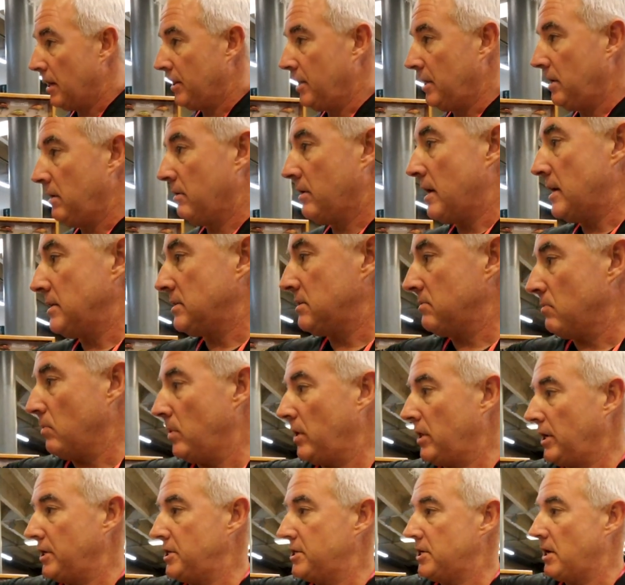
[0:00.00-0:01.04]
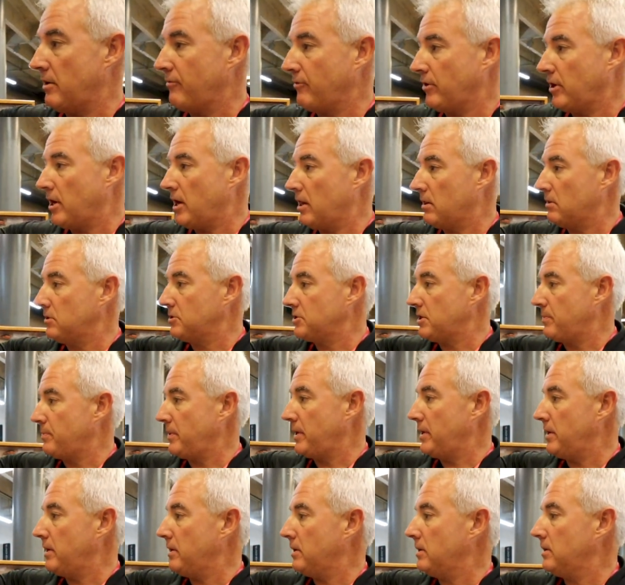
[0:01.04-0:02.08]
Then you got some really tough colors
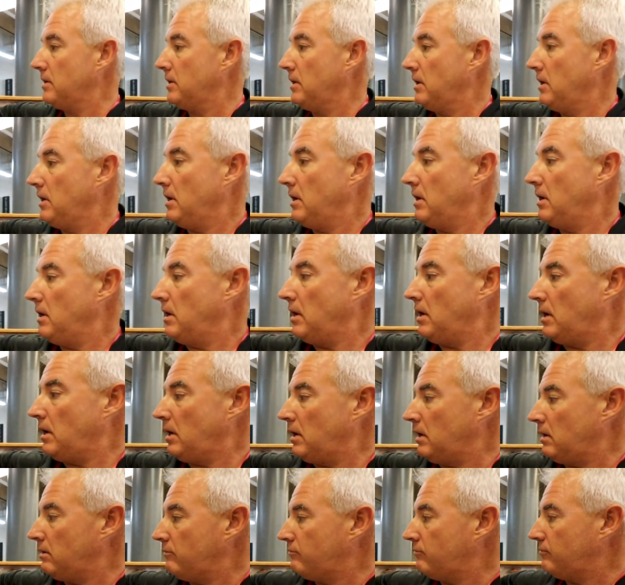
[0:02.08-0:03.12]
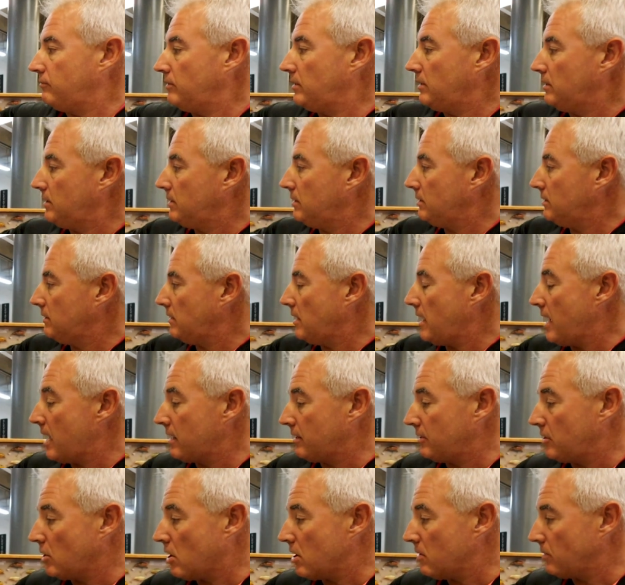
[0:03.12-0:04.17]
up here out
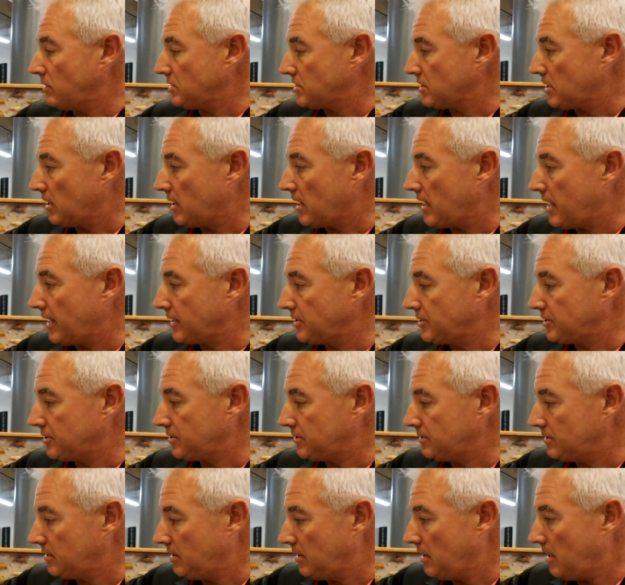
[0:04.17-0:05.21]
of Darwin's collection.